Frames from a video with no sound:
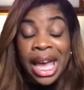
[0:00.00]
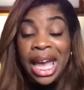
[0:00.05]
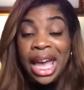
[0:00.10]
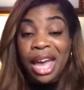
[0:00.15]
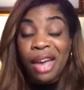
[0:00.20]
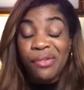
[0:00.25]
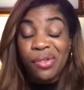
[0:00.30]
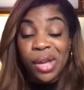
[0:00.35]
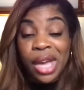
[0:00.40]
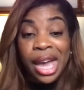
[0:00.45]

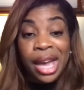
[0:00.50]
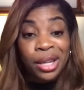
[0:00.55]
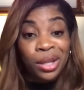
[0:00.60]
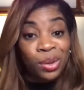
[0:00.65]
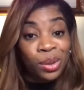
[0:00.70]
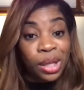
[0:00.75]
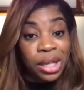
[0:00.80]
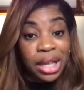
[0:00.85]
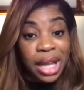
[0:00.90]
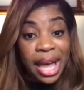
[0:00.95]
If you can't do
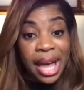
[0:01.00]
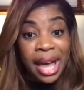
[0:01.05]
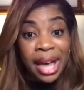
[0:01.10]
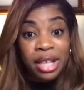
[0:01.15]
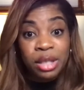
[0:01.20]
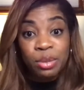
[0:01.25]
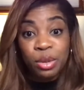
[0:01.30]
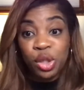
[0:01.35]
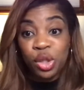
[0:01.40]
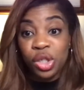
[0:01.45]
the class,
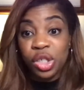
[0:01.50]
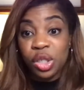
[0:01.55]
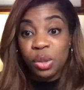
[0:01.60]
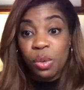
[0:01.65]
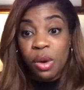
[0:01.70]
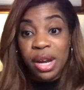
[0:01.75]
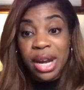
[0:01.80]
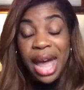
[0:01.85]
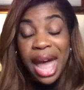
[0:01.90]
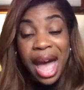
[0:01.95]
but you just
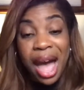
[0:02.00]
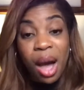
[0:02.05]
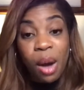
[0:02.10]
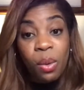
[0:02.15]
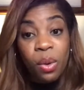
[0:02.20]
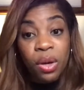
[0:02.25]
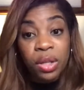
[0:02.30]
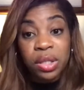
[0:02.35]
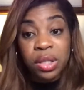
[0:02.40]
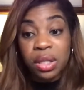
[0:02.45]
want an
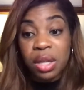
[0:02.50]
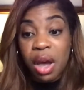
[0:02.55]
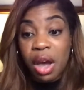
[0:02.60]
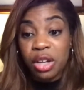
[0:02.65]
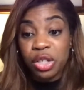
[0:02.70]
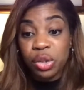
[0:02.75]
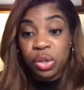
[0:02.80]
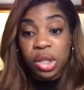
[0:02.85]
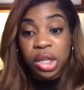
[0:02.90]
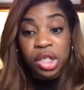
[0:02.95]
hour to talk
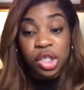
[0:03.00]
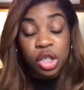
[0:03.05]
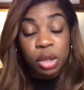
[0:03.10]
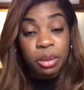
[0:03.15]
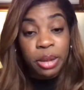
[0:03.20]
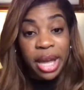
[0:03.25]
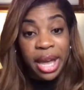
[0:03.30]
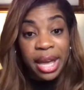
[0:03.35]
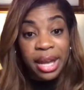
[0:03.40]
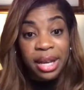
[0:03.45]
strategic
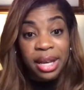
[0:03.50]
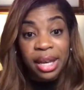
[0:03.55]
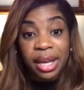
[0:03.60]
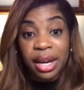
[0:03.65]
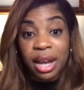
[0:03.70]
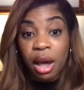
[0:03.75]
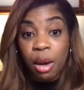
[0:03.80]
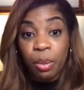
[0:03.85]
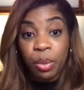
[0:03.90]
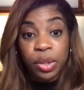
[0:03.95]
planning and
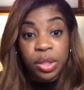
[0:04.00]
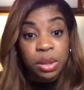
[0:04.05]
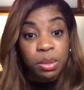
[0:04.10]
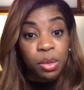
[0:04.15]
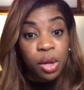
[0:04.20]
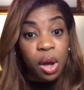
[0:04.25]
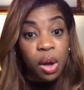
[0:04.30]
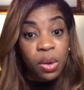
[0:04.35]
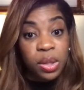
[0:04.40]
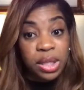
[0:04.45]
help with some
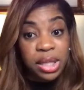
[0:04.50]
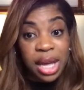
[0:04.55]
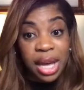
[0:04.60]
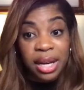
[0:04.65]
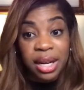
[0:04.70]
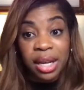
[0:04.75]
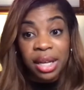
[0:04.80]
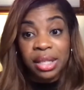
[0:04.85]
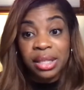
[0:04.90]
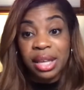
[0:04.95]
goal
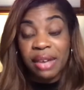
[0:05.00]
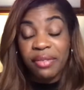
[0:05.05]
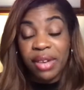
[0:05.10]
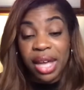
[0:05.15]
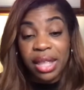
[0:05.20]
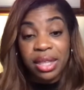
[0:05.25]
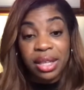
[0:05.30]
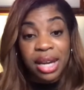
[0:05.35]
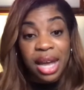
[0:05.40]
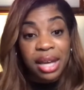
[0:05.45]
settings, I've got
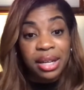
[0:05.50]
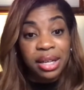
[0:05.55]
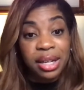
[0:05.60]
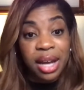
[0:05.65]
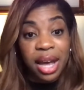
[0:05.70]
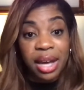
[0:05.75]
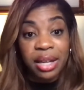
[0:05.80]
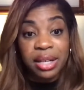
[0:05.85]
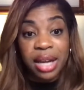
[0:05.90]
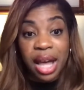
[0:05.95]
the
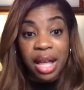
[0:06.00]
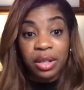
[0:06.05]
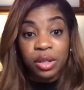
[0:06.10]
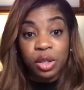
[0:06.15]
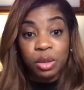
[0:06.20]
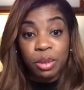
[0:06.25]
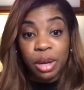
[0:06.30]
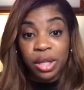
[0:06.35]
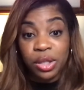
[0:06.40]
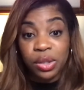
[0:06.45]
$99
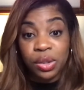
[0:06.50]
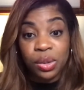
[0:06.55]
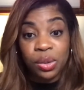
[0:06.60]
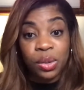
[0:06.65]
special.